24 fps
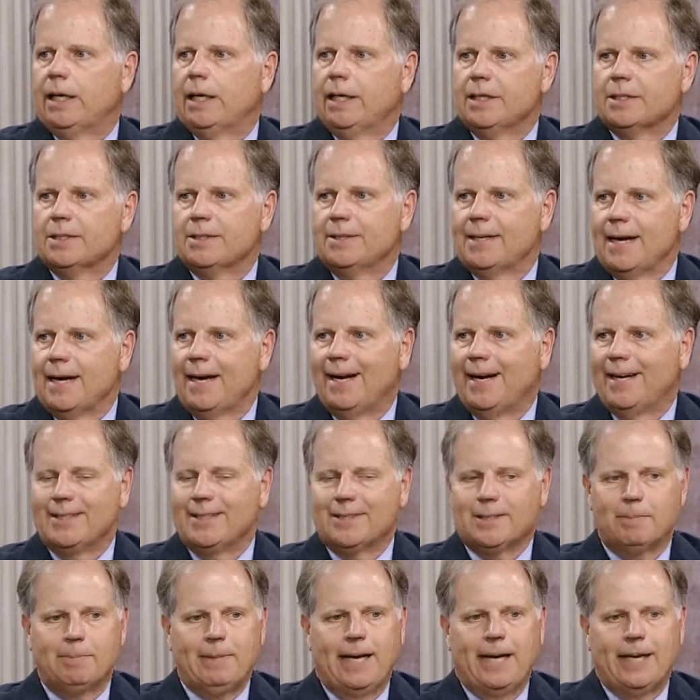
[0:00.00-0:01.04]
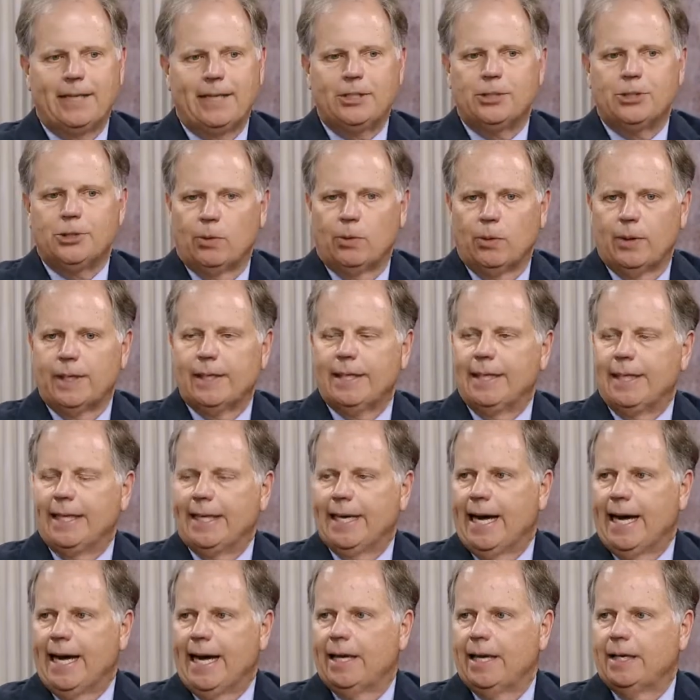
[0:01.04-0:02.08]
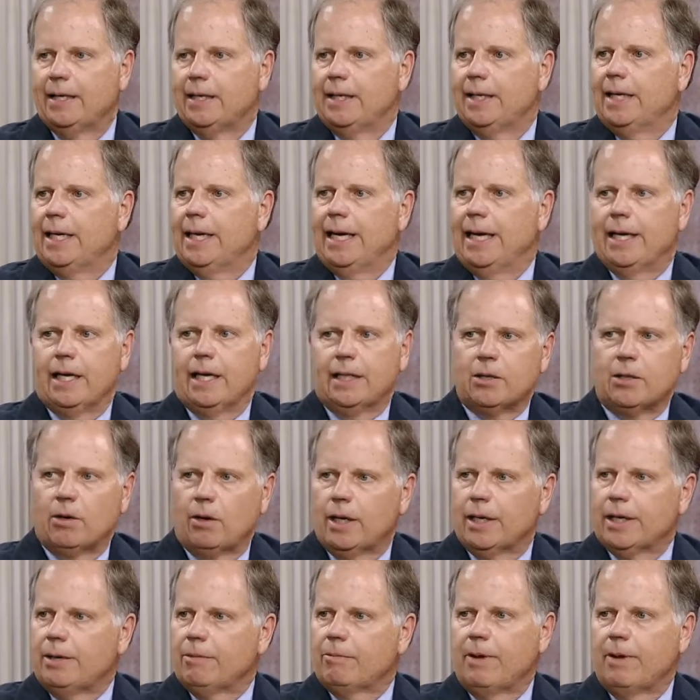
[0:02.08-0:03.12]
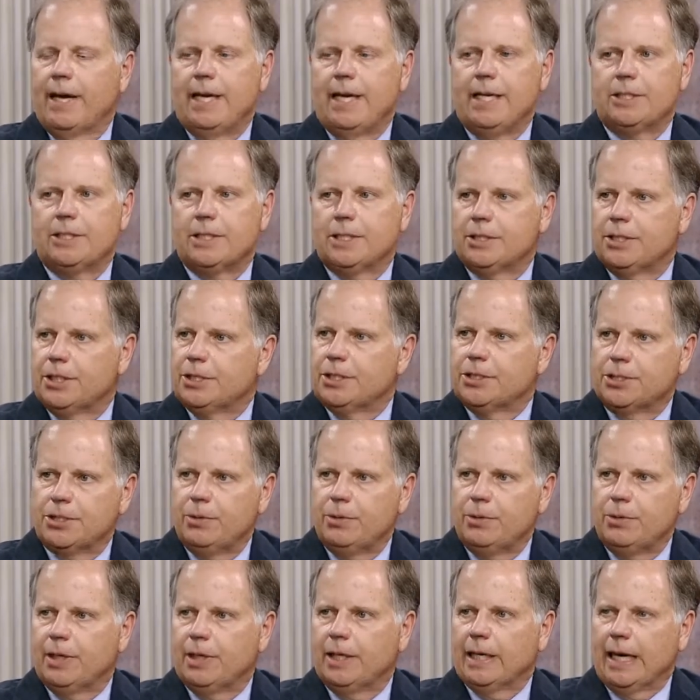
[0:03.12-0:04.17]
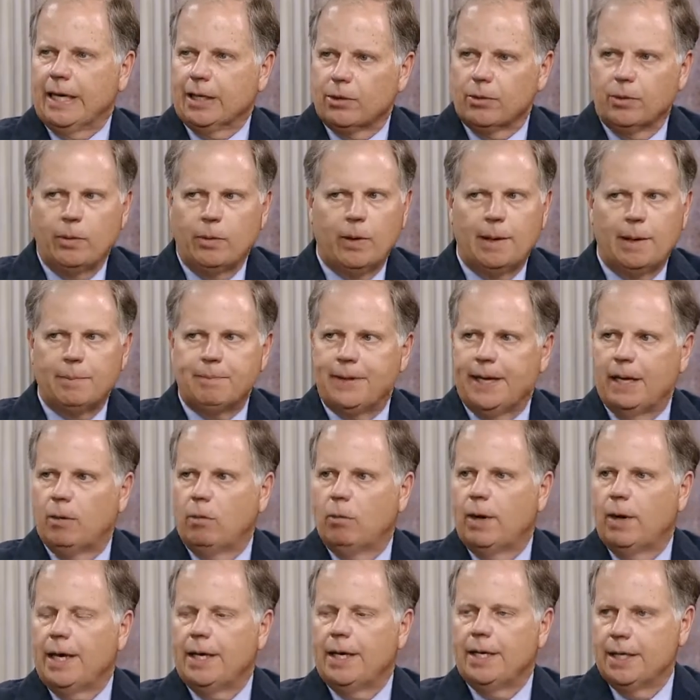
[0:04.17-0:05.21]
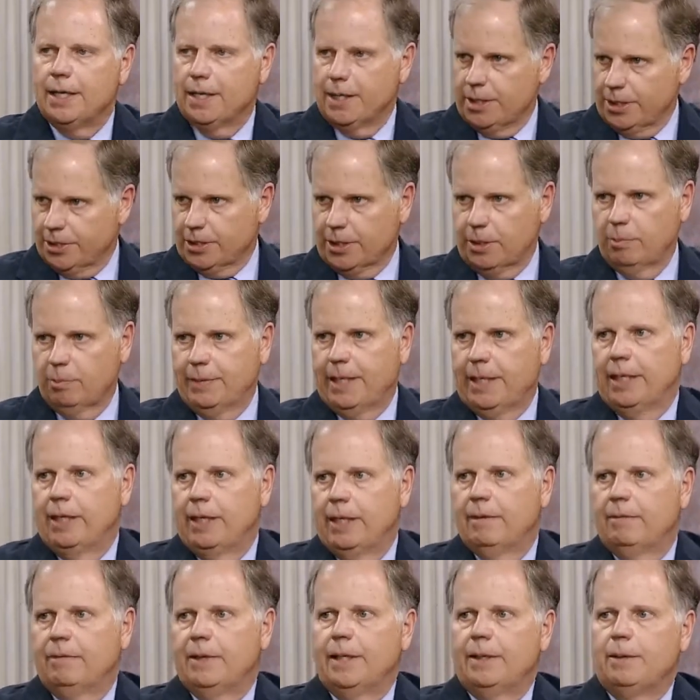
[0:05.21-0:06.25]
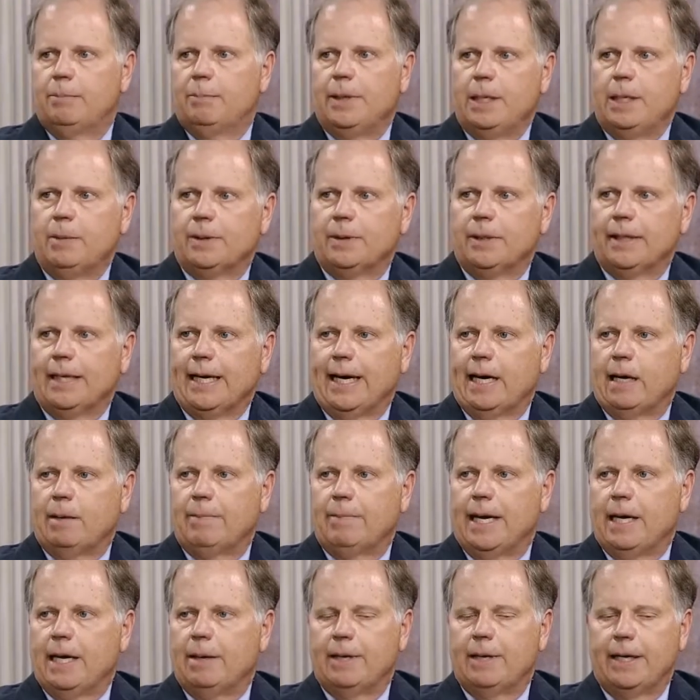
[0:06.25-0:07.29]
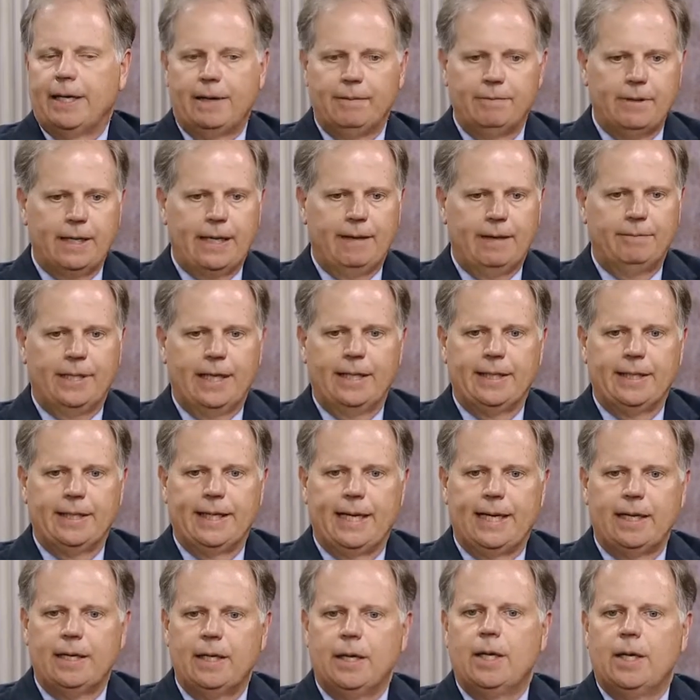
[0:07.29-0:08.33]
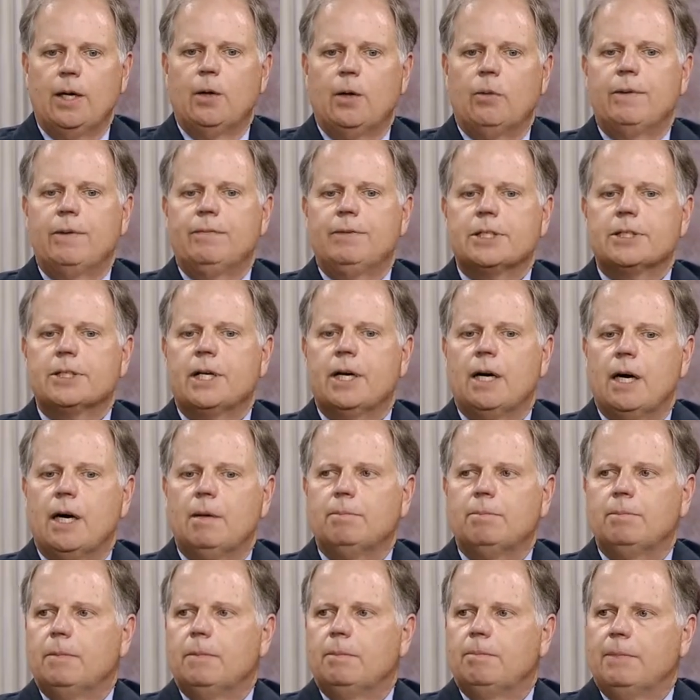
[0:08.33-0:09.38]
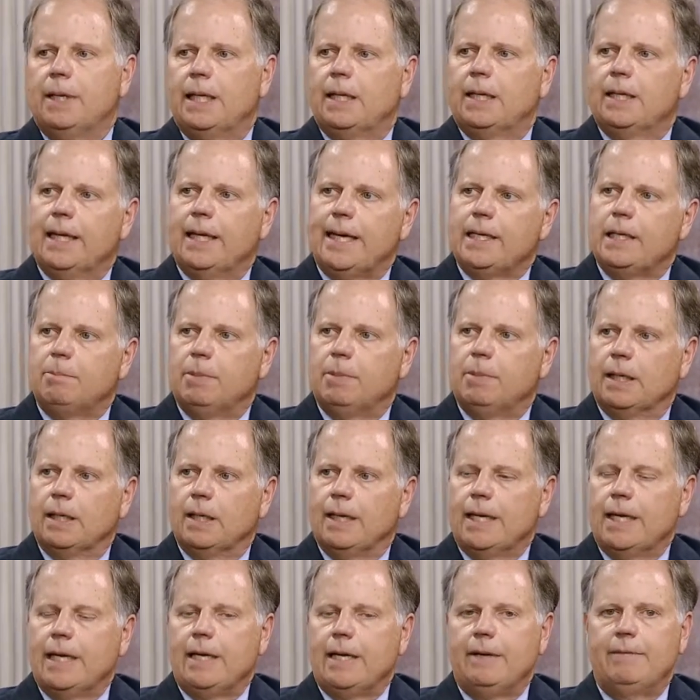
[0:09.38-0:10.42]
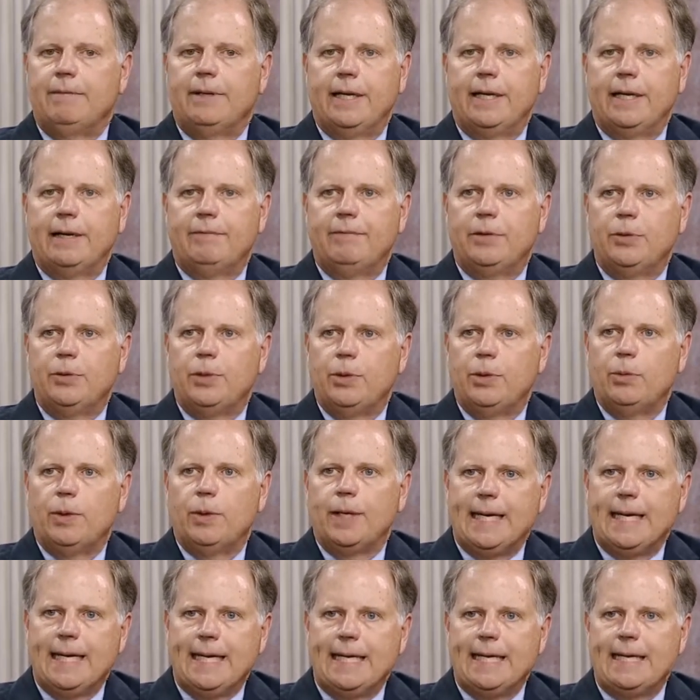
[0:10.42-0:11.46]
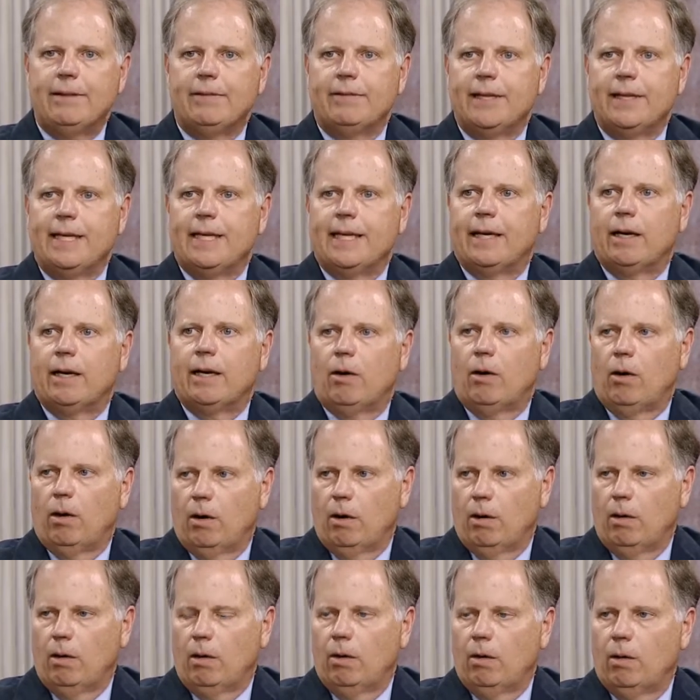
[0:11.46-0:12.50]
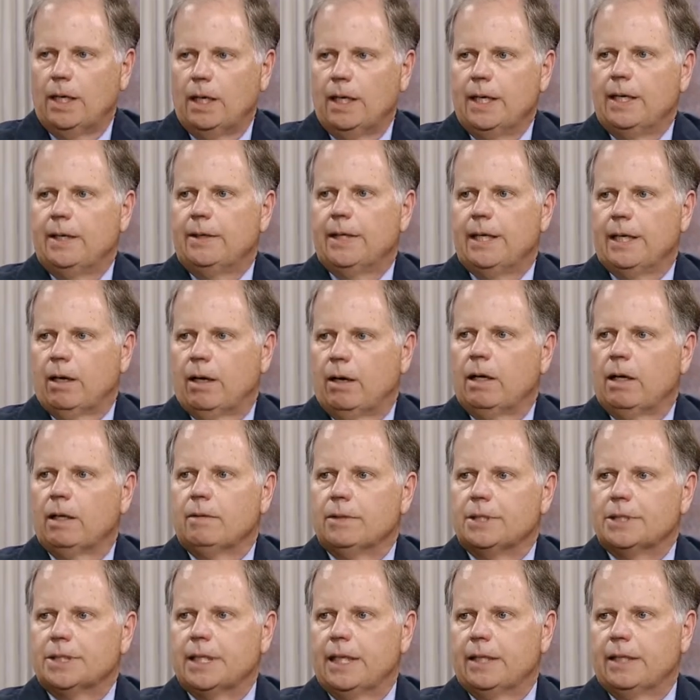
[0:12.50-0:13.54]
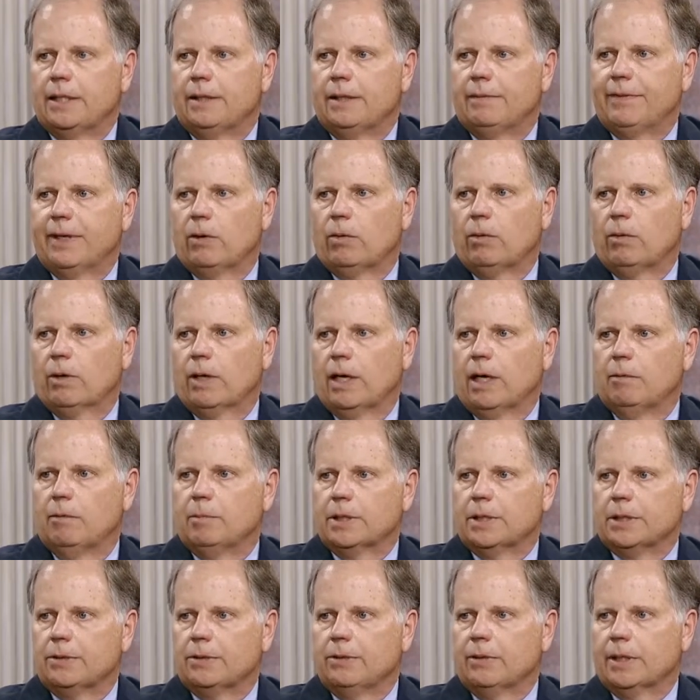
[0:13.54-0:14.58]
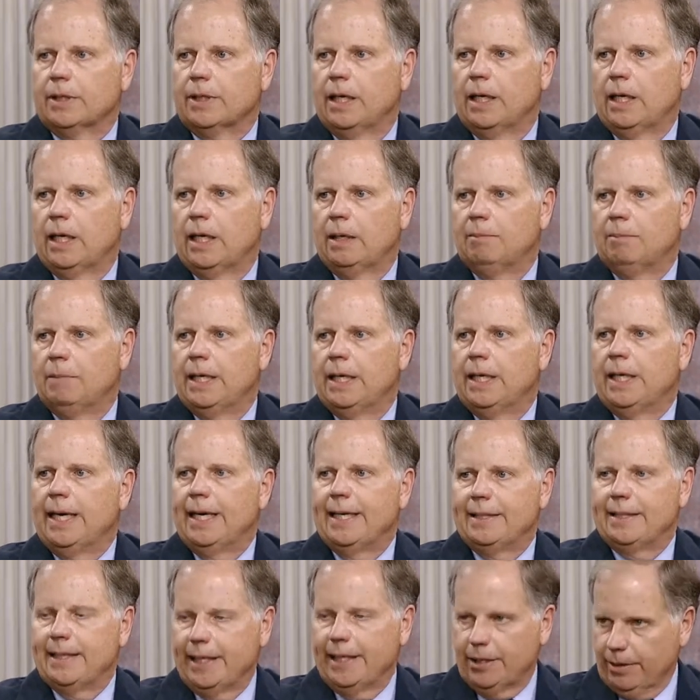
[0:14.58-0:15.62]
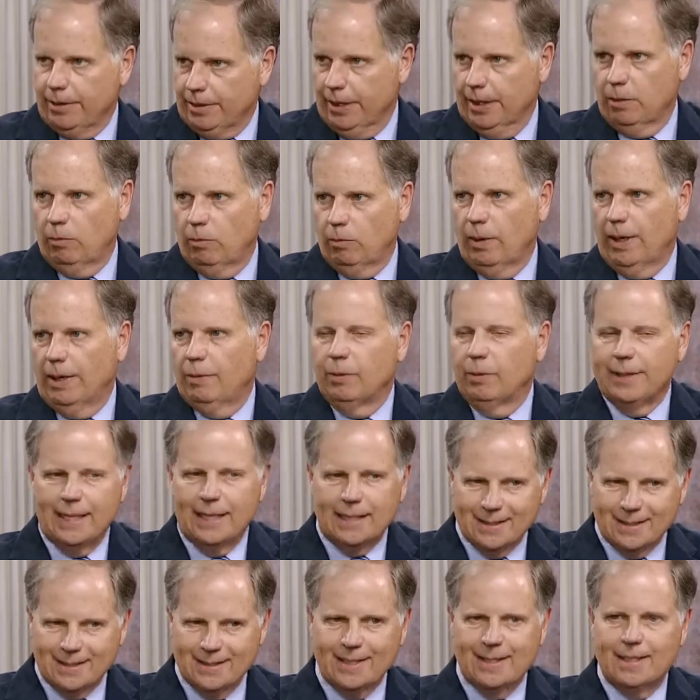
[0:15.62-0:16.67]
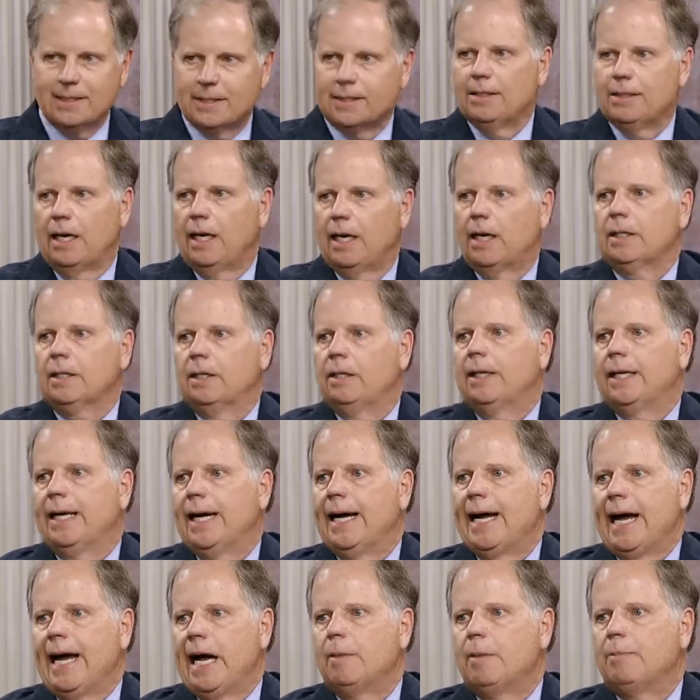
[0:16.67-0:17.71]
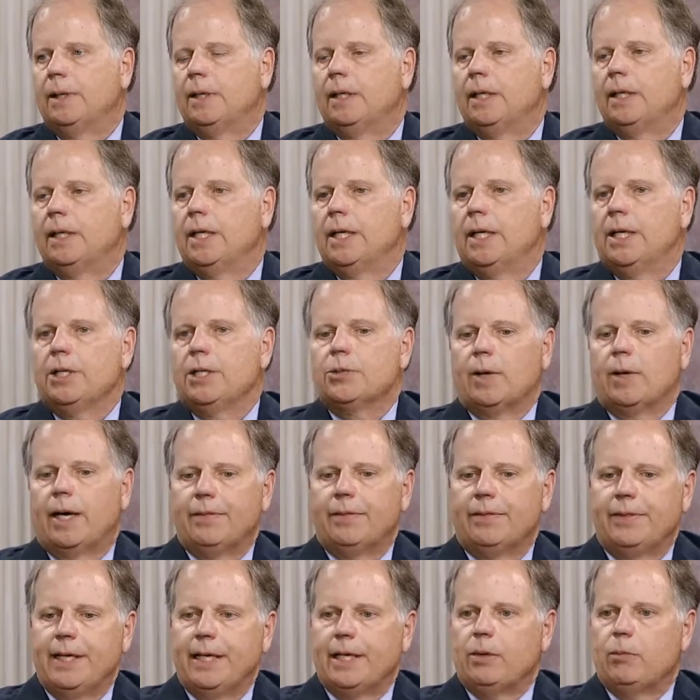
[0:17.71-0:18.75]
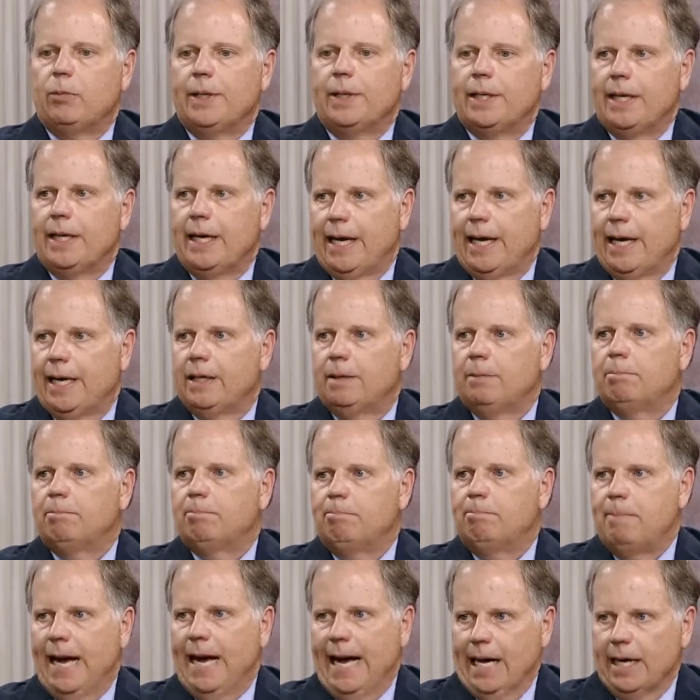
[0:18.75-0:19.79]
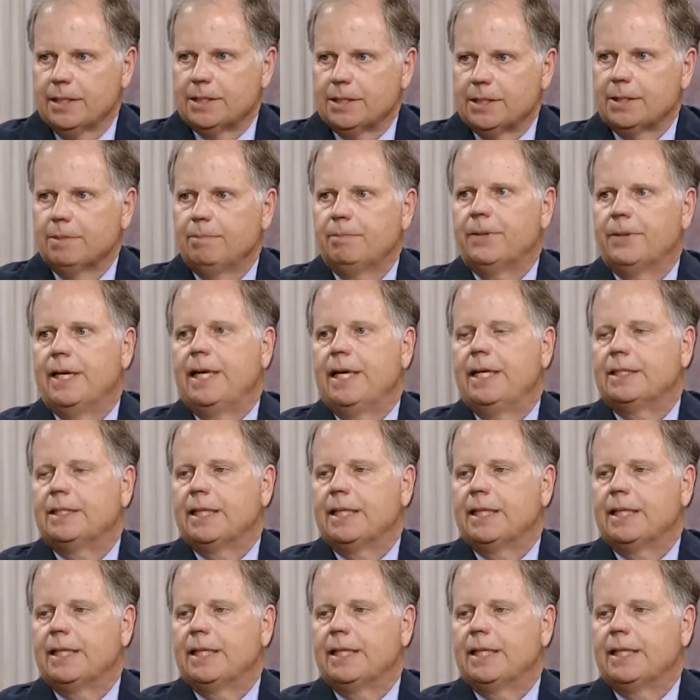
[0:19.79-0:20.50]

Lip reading: It's not. It's about enjoying getting out at a target range and just shooting. I grew up that way. So many people in Alabama have done that. We've just led to believe that if you do anything at all, then all of a sudden the federal government's going to come and take your gun away. Well, that's just not going to happen. So I think we can balance some things.